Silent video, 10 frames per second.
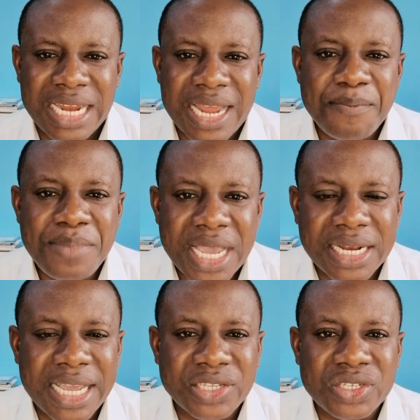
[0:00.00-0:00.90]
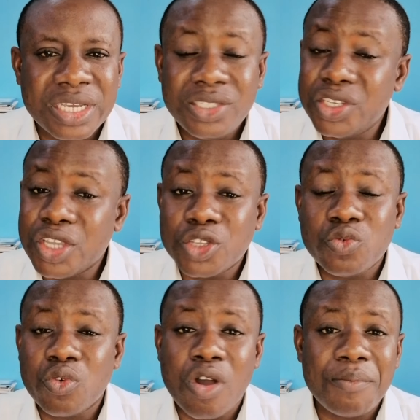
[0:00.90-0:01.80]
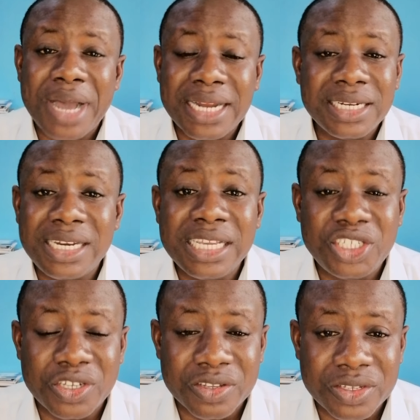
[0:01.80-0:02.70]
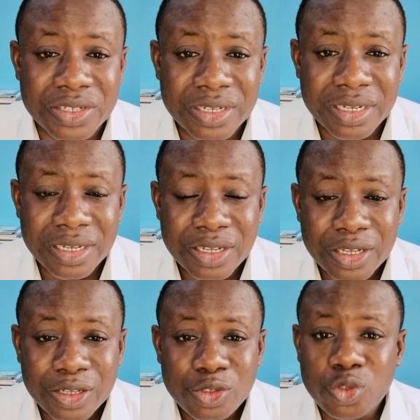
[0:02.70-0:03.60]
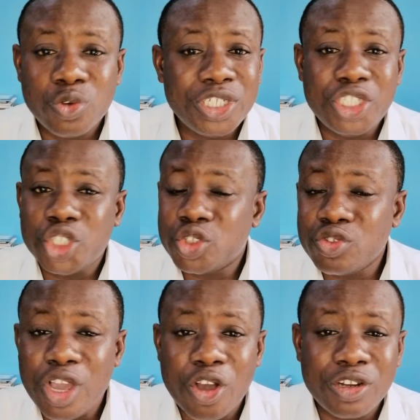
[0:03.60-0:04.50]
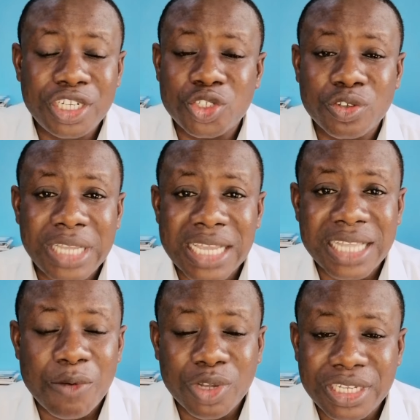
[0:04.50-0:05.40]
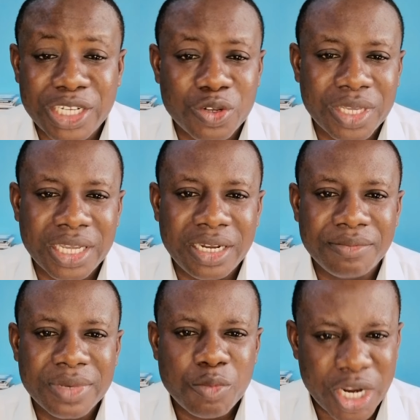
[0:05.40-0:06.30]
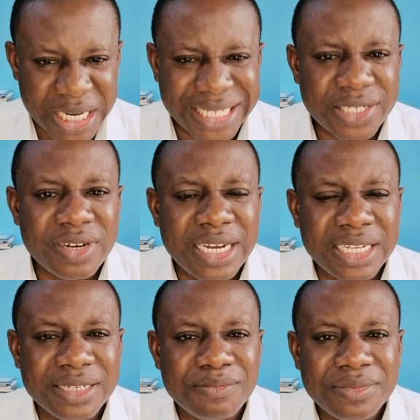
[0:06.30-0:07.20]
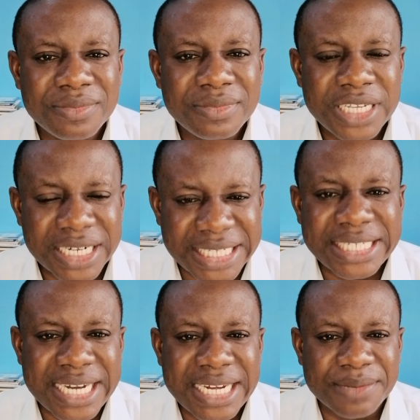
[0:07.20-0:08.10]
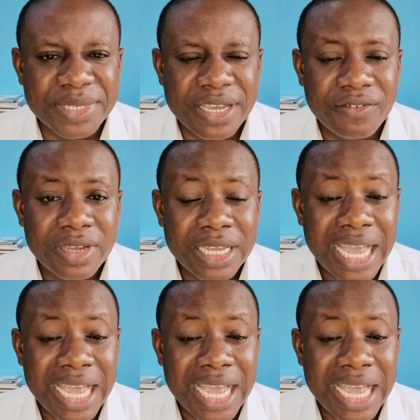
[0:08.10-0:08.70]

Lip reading: And then meekness. Jesus could command legions to destroy all the soldiers that wanted to kill him, but he restrained it. He restrained himself.